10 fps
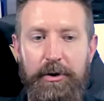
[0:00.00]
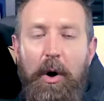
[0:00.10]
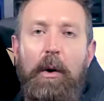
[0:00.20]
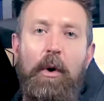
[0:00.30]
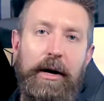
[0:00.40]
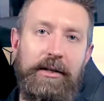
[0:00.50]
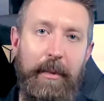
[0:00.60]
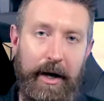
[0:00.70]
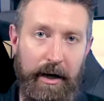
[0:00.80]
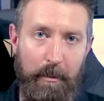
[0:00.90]
So I wanted to
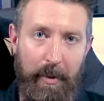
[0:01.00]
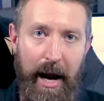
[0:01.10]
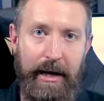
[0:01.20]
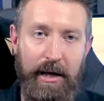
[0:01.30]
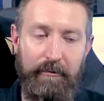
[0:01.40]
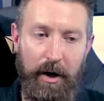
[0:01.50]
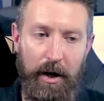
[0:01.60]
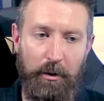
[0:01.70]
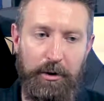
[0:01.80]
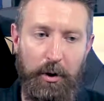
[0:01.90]
make a companion
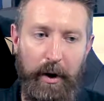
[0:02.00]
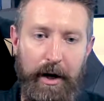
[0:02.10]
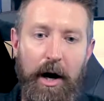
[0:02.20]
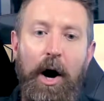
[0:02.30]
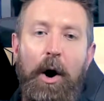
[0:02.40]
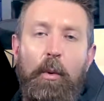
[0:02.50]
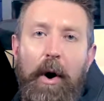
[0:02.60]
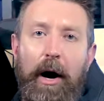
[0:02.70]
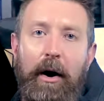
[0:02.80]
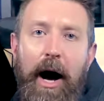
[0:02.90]
video to it
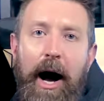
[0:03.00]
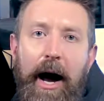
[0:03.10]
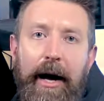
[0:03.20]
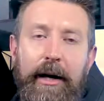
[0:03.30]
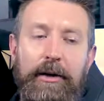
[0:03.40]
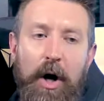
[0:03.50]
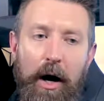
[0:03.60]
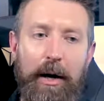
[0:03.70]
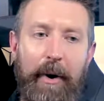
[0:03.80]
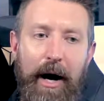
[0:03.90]
where I
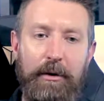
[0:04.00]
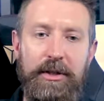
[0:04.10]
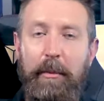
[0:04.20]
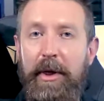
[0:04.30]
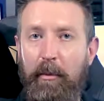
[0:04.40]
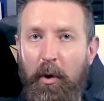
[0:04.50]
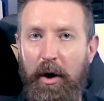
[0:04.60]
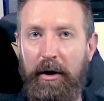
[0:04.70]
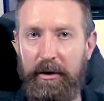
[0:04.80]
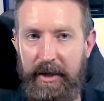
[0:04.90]
talk about some of the
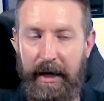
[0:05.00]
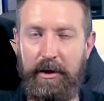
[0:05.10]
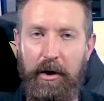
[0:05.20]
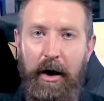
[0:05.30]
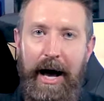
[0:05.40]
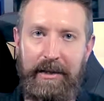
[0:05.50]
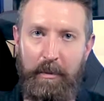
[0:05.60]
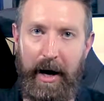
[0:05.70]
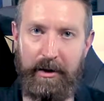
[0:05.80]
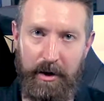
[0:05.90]
more technical
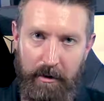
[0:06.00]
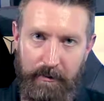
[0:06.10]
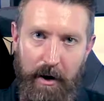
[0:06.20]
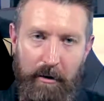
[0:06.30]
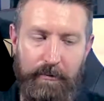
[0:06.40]
aspects of